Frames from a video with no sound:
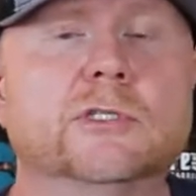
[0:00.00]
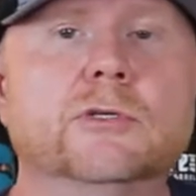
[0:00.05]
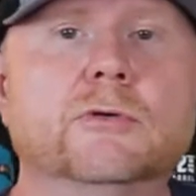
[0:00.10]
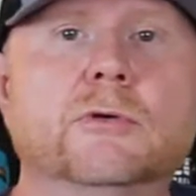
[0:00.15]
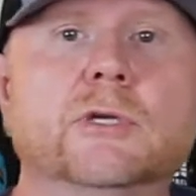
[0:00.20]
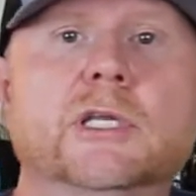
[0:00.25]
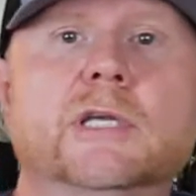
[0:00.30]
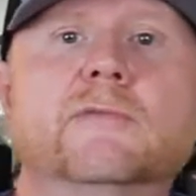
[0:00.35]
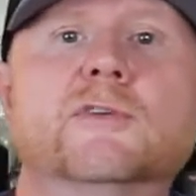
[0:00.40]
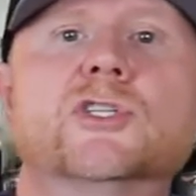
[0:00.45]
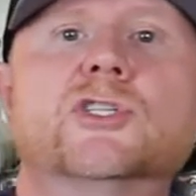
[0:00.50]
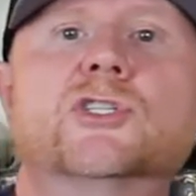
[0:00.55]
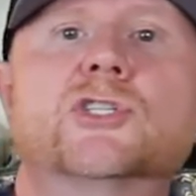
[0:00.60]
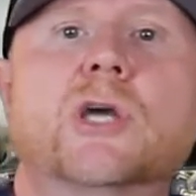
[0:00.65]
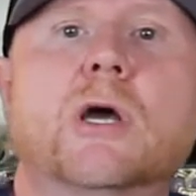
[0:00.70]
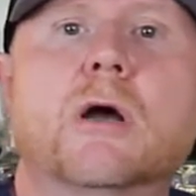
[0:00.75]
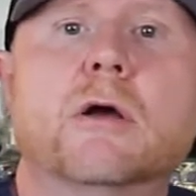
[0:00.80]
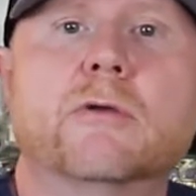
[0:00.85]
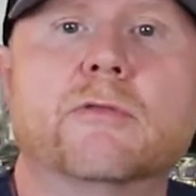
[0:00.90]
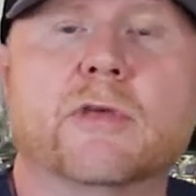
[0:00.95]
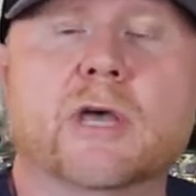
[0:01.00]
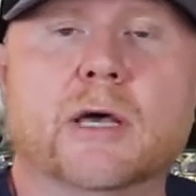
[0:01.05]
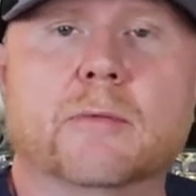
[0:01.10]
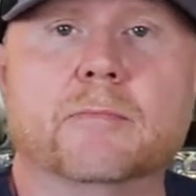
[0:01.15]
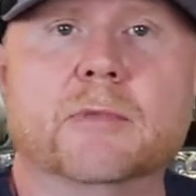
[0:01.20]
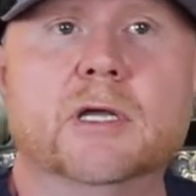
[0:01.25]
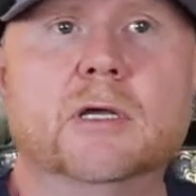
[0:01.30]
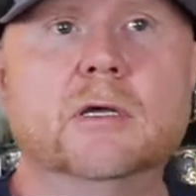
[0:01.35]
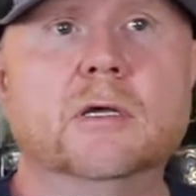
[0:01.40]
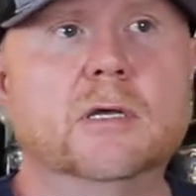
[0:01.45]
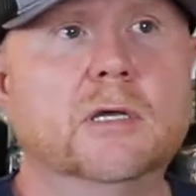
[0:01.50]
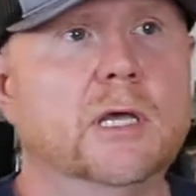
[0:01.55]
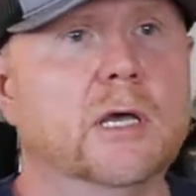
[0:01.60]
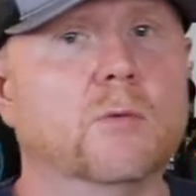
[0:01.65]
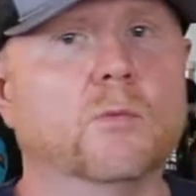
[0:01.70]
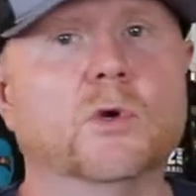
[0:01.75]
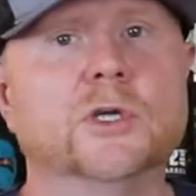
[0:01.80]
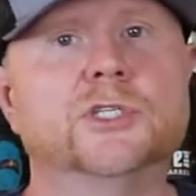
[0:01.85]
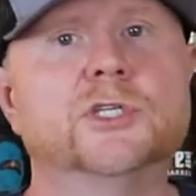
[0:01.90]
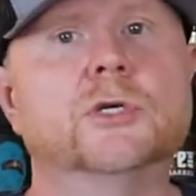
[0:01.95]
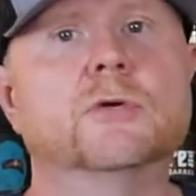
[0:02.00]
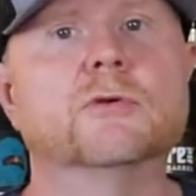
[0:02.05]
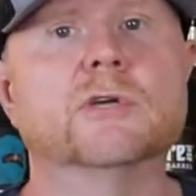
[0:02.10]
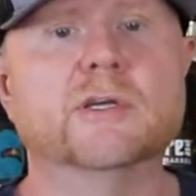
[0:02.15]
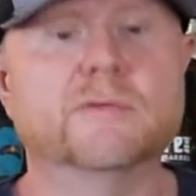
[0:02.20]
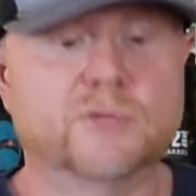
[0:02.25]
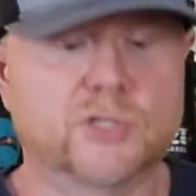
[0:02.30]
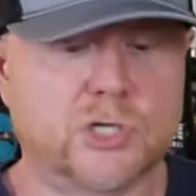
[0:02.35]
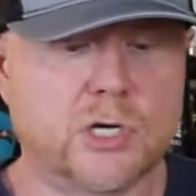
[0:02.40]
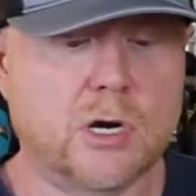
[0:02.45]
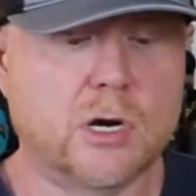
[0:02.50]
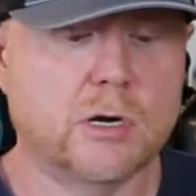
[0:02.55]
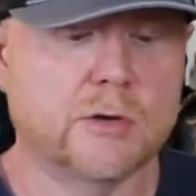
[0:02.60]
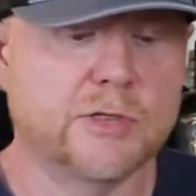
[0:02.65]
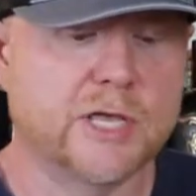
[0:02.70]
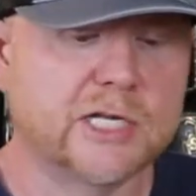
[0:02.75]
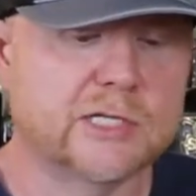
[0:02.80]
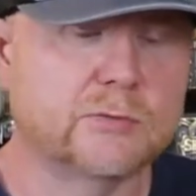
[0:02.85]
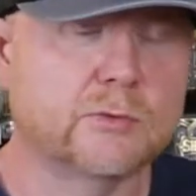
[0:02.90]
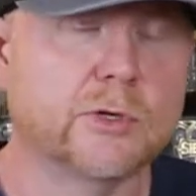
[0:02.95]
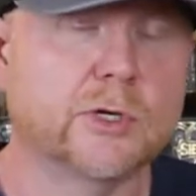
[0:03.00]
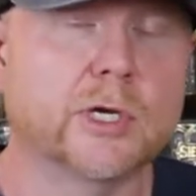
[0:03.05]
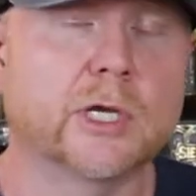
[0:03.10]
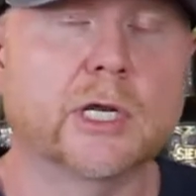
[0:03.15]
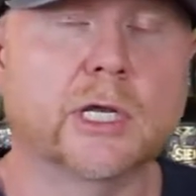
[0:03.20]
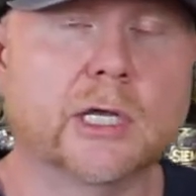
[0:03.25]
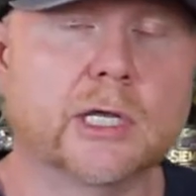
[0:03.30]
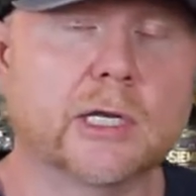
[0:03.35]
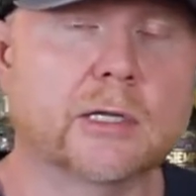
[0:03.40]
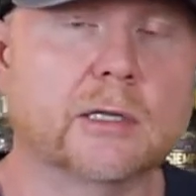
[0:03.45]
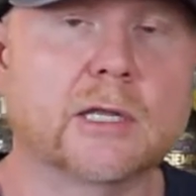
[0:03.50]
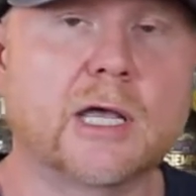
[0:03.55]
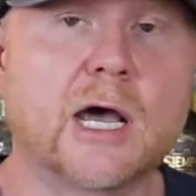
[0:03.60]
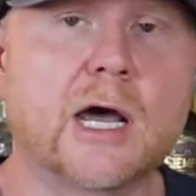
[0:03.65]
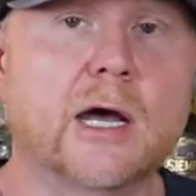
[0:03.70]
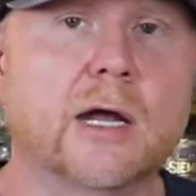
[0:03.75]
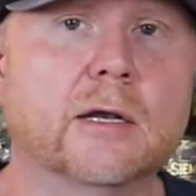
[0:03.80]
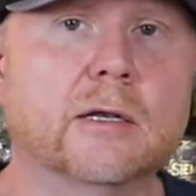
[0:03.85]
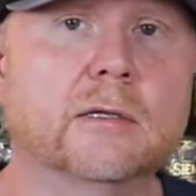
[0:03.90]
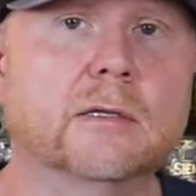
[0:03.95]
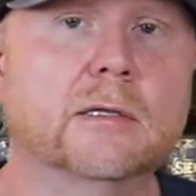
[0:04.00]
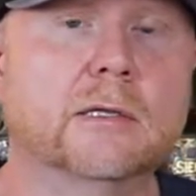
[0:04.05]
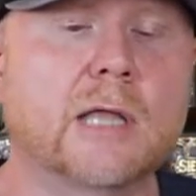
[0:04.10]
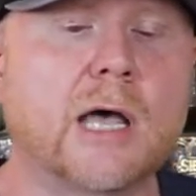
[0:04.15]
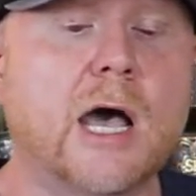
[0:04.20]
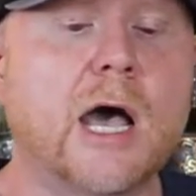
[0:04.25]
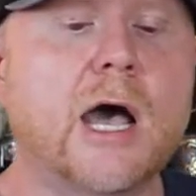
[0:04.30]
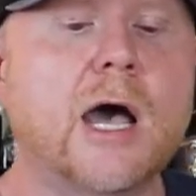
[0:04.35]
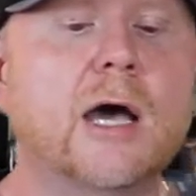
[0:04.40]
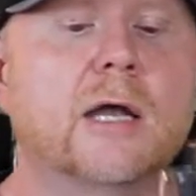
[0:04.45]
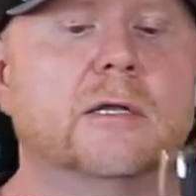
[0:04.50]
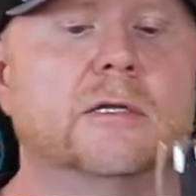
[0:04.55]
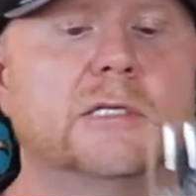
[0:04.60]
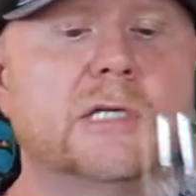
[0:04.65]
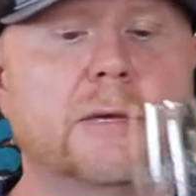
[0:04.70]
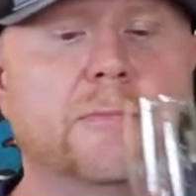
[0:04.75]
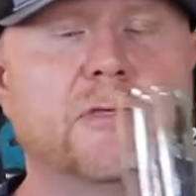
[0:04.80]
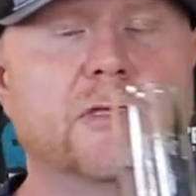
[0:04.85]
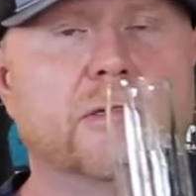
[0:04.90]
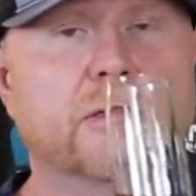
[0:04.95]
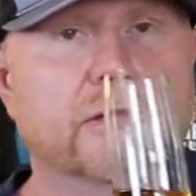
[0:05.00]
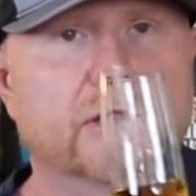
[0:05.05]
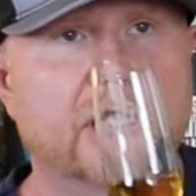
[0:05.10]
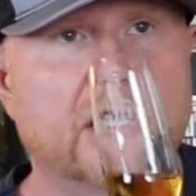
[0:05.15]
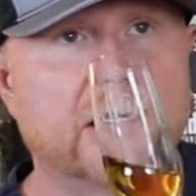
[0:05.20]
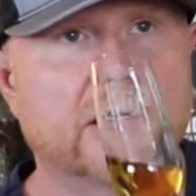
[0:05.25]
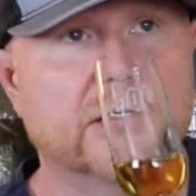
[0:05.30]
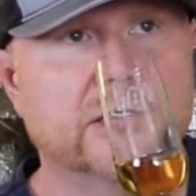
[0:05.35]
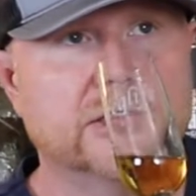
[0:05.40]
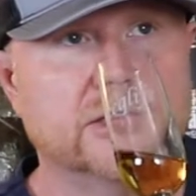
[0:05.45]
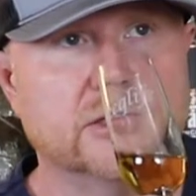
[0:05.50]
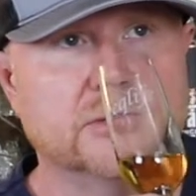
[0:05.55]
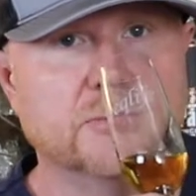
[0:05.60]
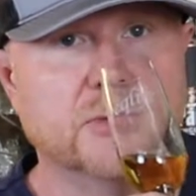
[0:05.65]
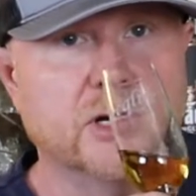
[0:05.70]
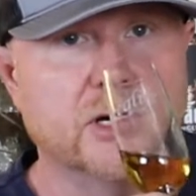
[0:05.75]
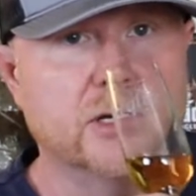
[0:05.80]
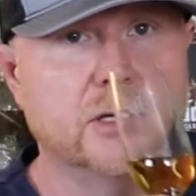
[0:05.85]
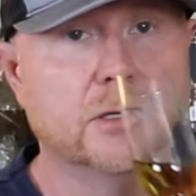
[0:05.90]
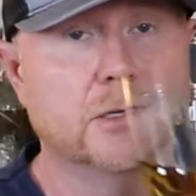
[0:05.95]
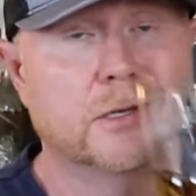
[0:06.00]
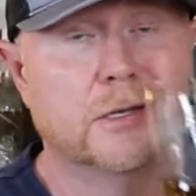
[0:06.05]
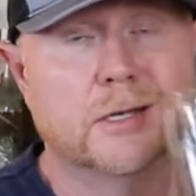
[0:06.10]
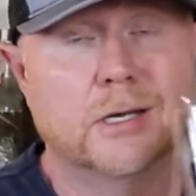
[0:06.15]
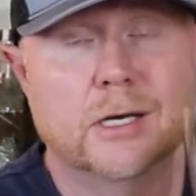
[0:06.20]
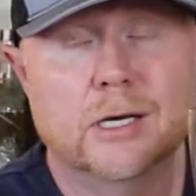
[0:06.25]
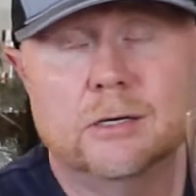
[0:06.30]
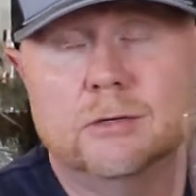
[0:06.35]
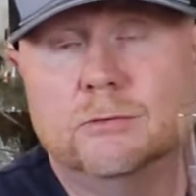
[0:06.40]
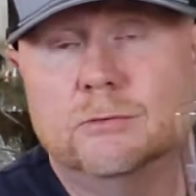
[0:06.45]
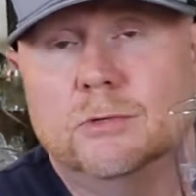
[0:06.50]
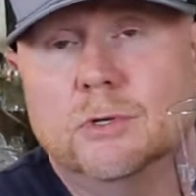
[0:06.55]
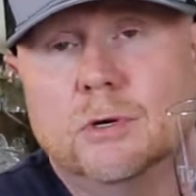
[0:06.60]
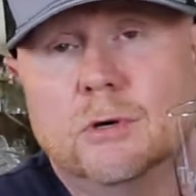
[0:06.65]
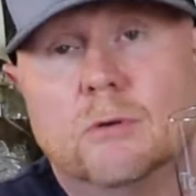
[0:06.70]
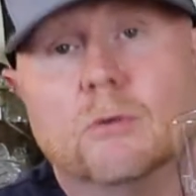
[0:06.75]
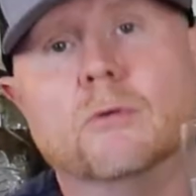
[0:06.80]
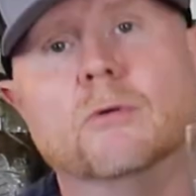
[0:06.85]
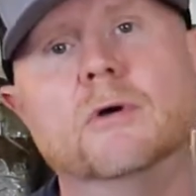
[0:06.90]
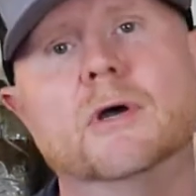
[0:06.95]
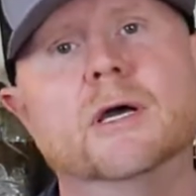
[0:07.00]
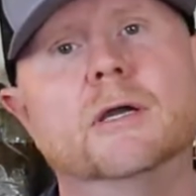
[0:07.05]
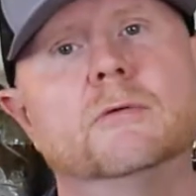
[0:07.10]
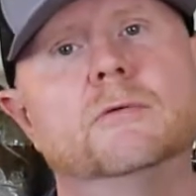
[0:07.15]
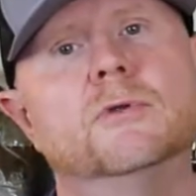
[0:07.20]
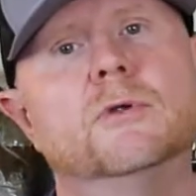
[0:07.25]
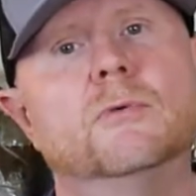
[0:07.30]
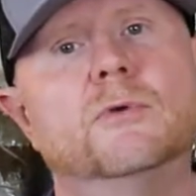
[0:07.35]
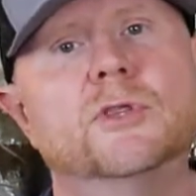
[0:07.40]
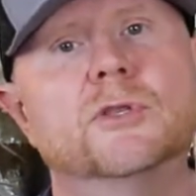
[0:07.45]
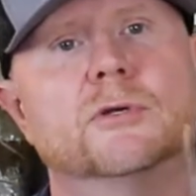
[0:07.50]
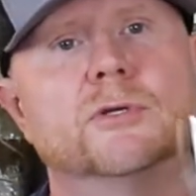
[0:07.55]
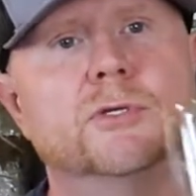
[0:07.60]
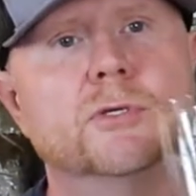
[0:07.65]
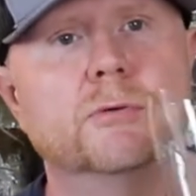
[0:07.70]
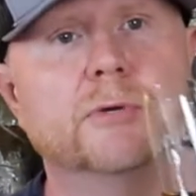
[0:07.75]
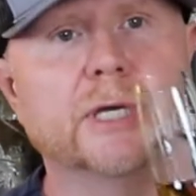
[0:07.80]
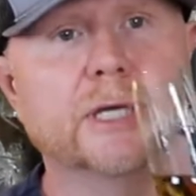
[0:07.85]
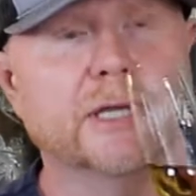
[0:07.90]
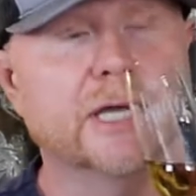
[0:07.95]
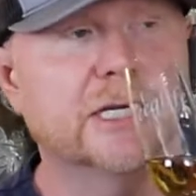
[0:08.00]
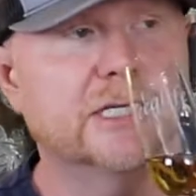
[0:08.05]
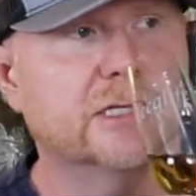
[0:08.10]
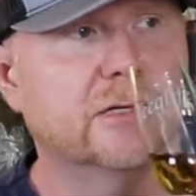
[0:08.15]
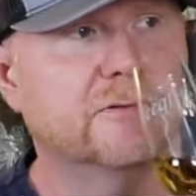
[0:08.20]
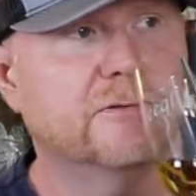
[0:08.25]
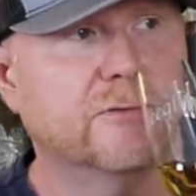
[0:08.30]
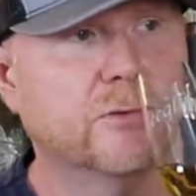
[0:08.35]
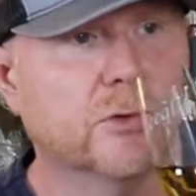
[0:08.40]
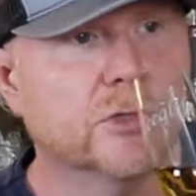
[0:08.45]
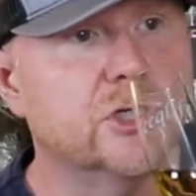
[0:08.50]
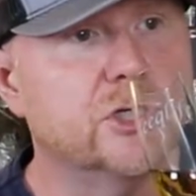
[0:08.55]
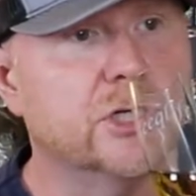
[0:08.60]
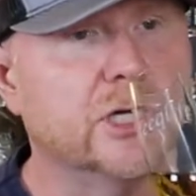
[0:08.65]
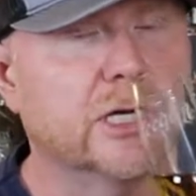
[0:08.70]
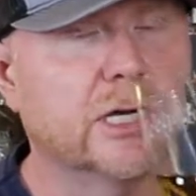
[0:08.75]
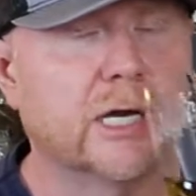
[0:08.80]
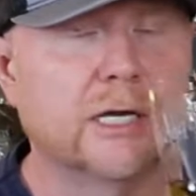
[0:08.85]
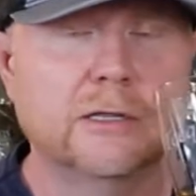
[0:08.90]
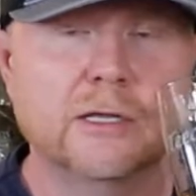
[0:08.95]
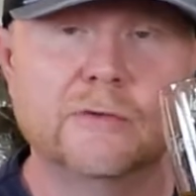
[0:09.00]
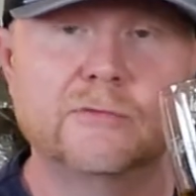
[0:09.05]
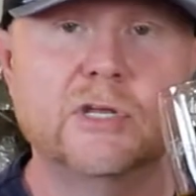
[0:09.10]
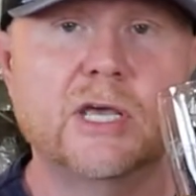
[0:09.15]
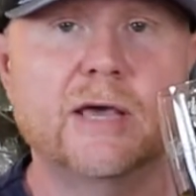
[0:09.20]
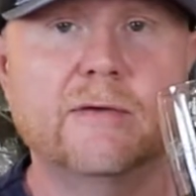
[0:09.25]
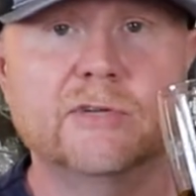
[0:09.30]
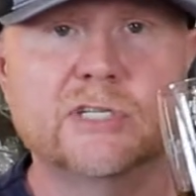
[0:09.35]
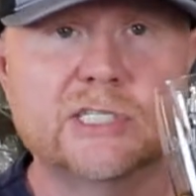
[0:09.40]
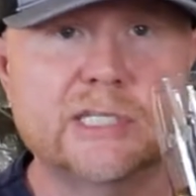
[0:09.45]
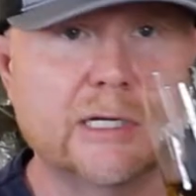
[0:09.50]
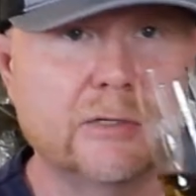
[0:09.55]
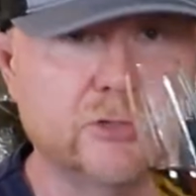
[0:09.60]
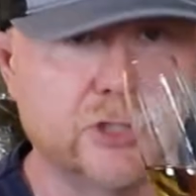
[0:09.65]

You can even char them, and what degree of char, and that's where you're going to get a lot of depth of the character. But I don't know what they're doing, and that's unfortunate. I'd love to have a sell